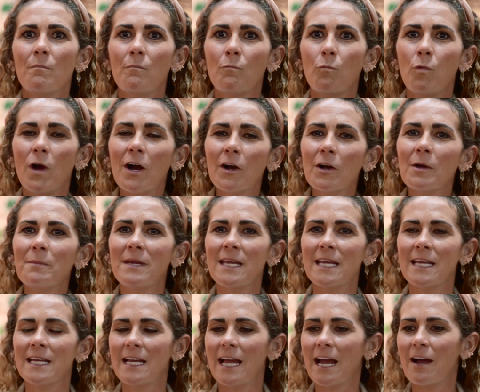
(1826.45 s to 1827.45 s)

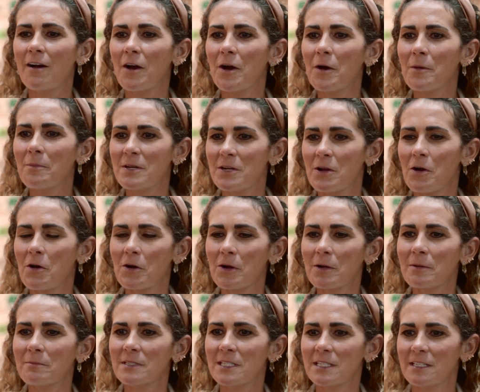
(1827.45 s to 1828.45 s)
welcoming and how
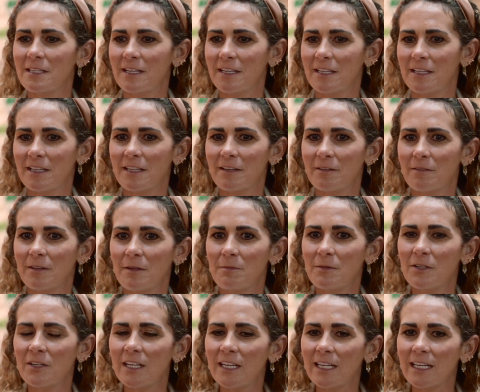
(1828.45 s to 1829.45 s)
open-armed the
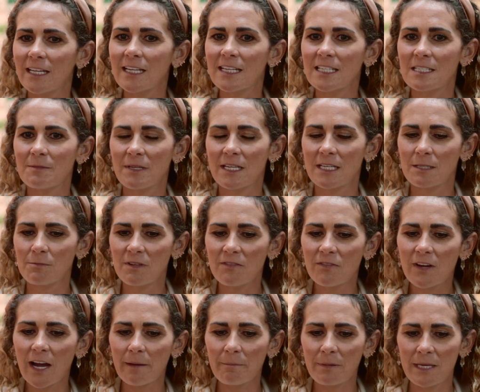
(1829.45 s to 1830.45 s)
community is, because we've
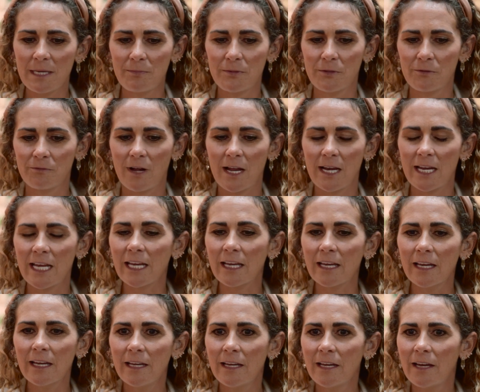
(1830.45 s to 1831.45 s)
got people running
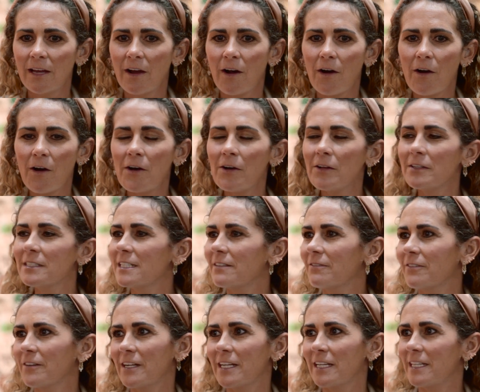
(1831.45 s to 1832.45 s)
all
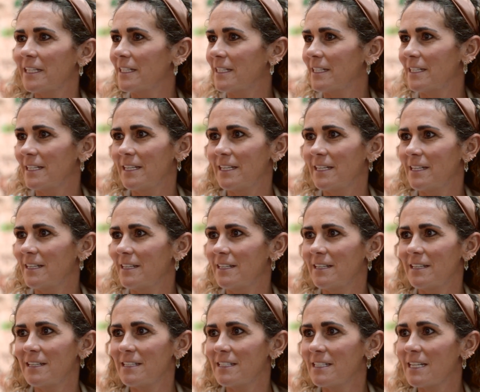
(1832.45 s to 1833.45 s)
different
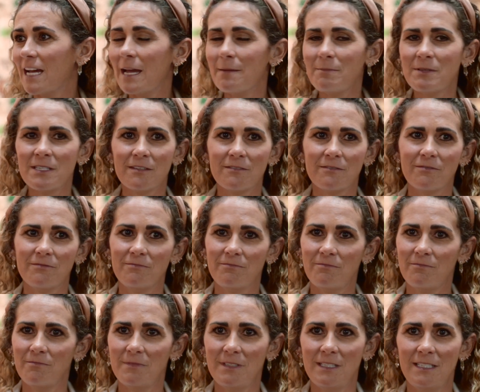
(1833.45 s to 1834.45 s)
types of
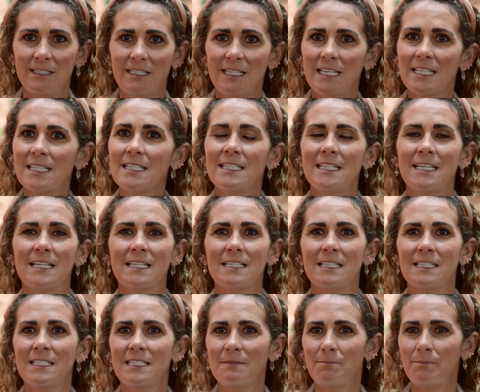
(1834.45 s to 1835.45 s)

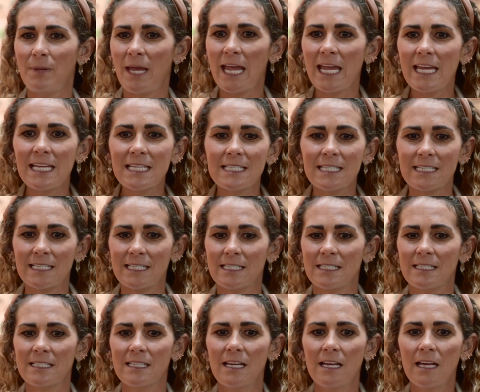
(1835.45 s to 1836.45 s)
distance,
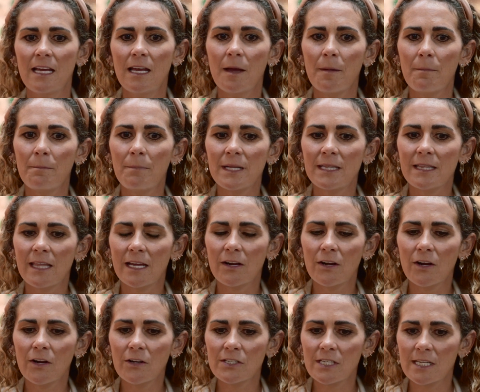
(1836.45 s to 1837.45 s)
paces, but there
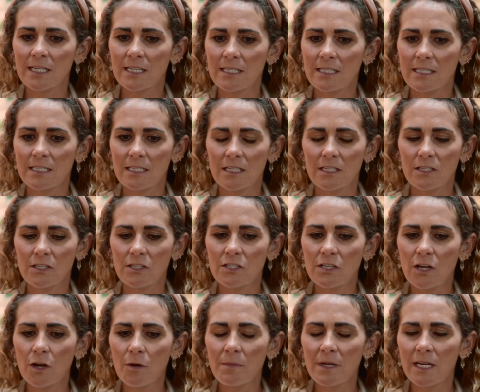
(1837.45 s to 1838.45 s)
are just
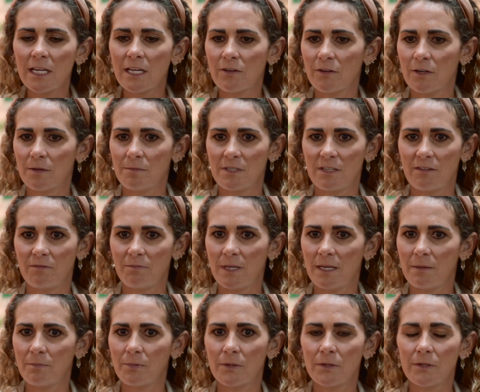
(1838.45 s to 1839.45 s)
so many groups of
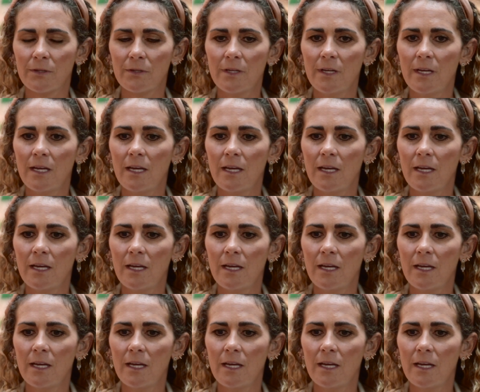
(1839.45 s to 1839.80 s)
people